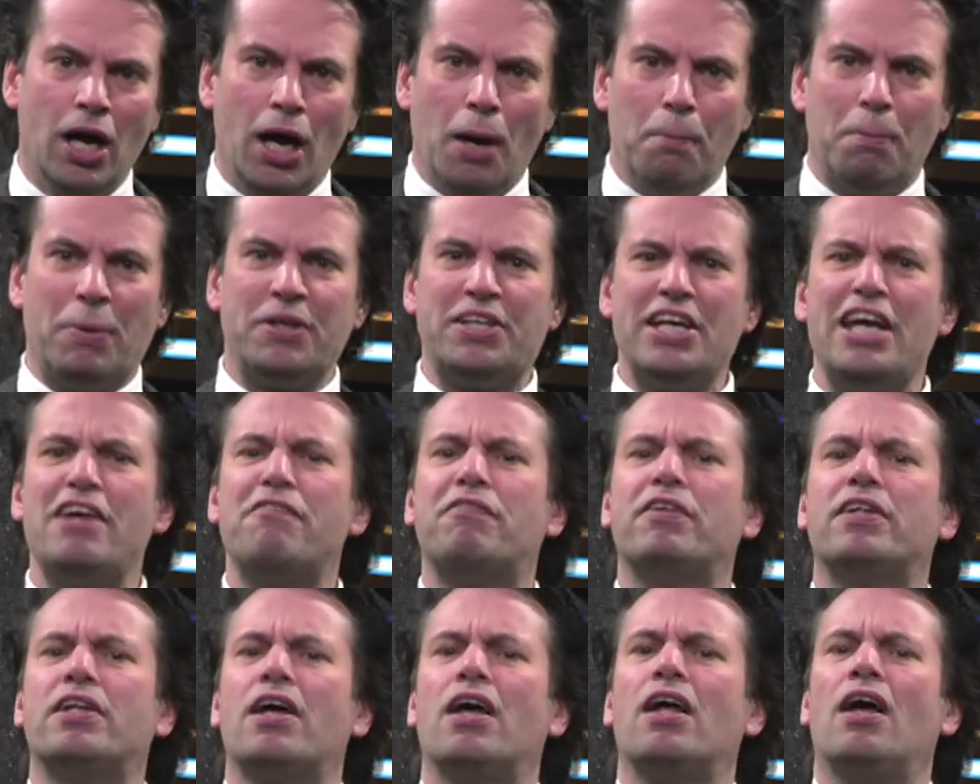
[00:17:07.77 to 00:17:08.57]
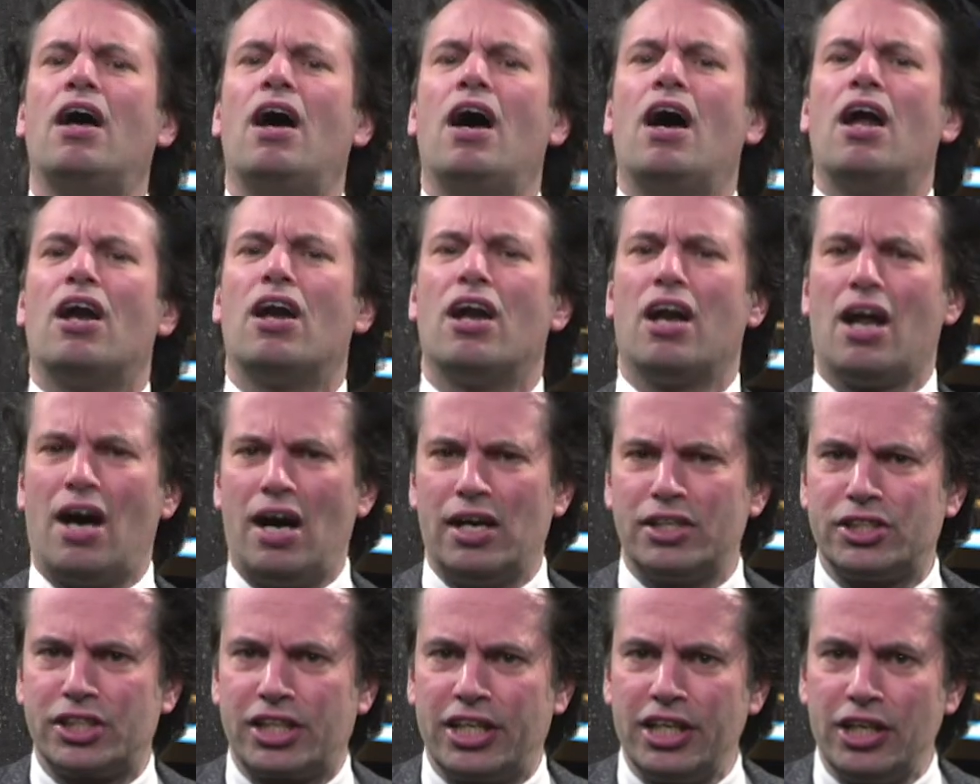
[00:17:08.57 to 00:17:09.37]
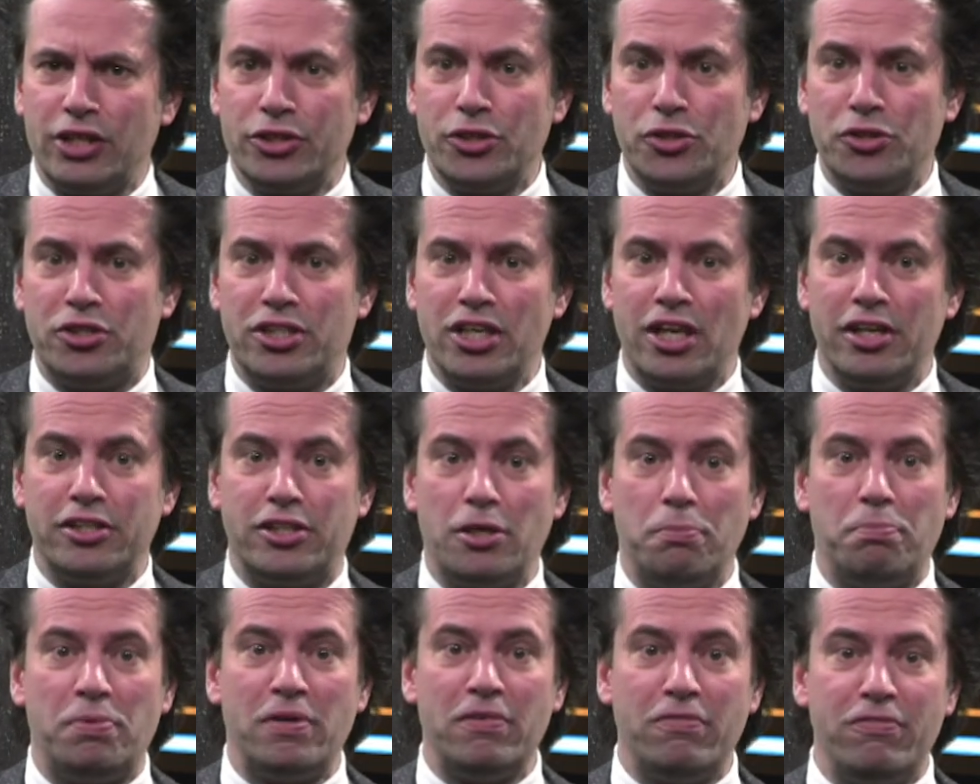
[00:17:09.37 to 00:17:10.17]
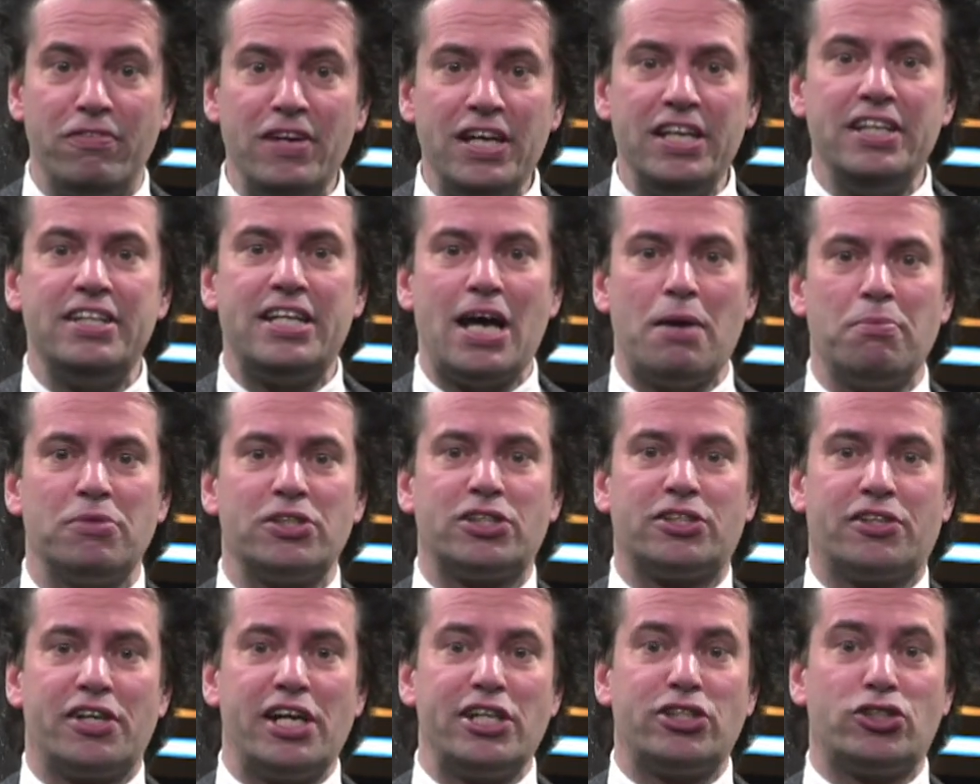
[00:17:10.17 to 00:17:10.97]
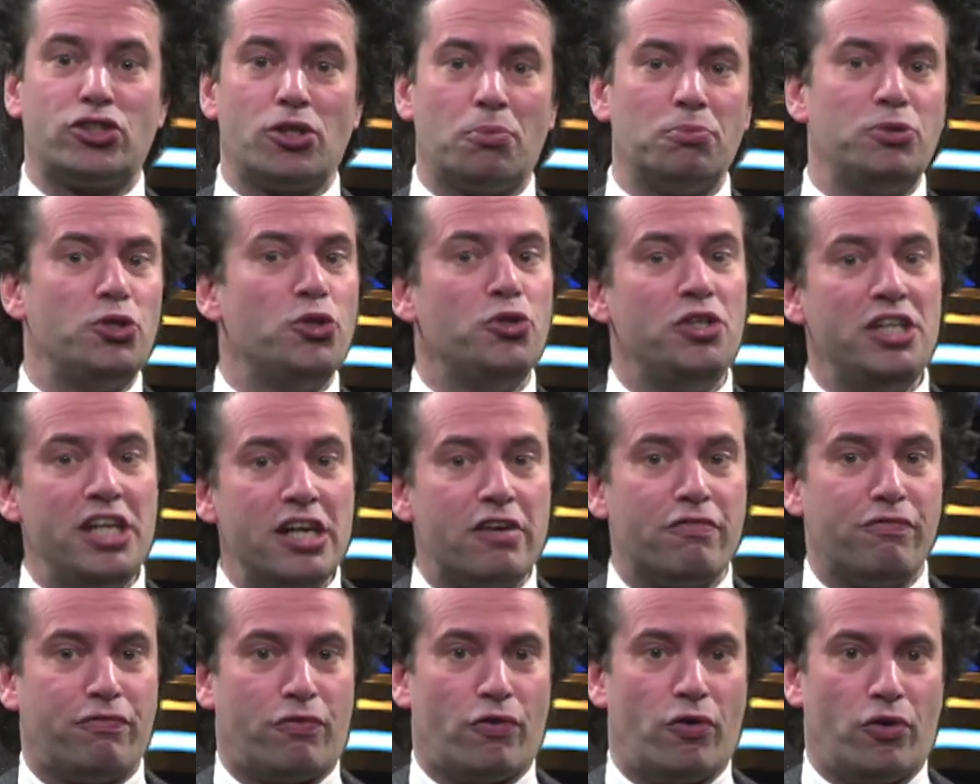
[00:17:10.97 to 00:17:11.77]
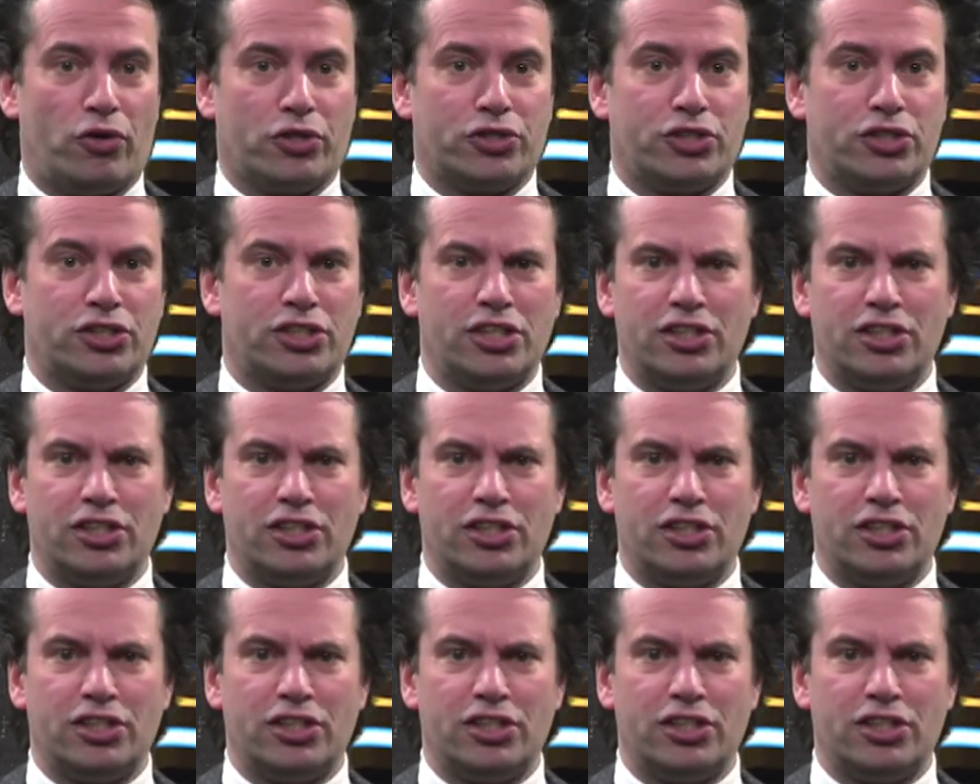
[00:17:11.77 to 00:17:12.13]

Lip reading: But even the large-scale utility PV demonstrates some unique forces.